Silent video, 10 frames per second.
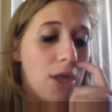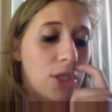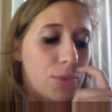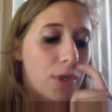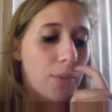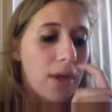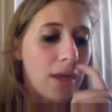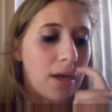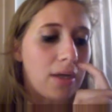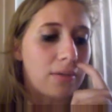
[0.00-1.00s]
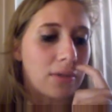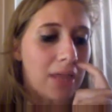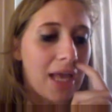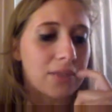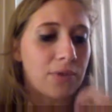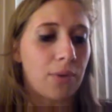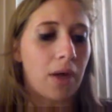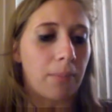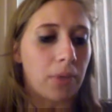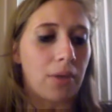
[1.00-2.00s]
So anyway, the last video
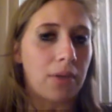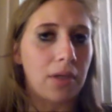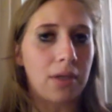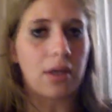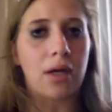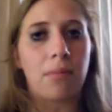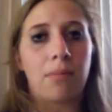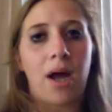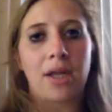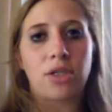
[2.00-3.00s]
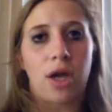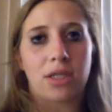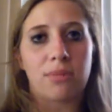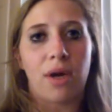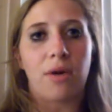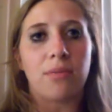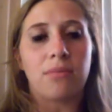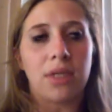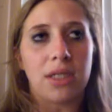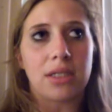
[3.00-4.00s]
I uploaded, I talked about
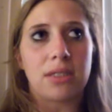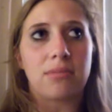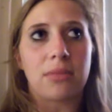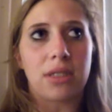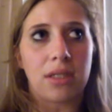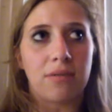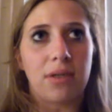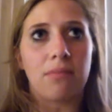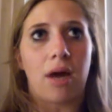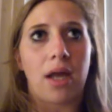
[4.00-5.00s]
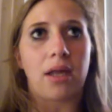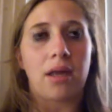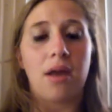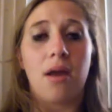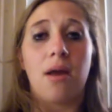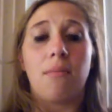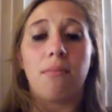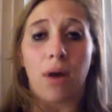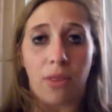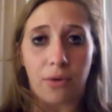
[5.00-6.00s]
me giving my
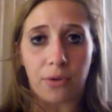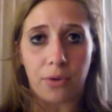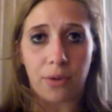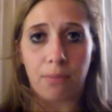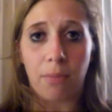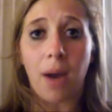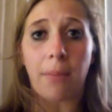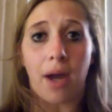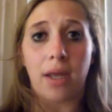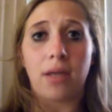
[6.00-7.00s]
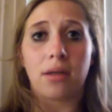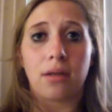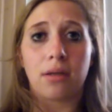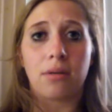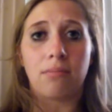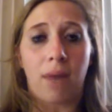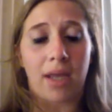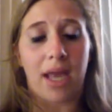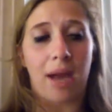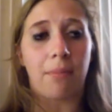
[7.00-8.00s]
mother Popeye, my
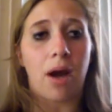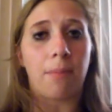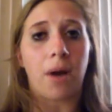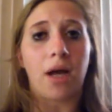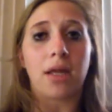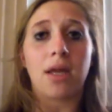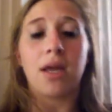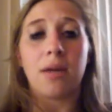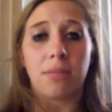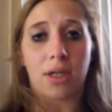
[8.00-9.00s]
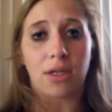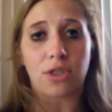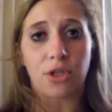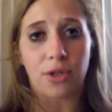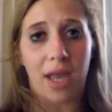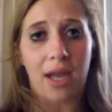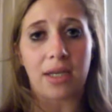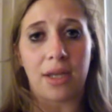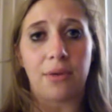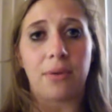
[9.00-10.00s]
cat Popeye, because her
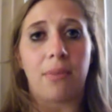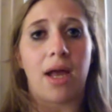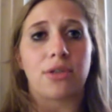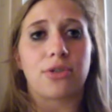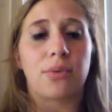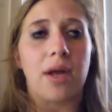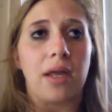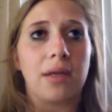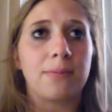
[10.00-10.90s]
cat Darren passed away.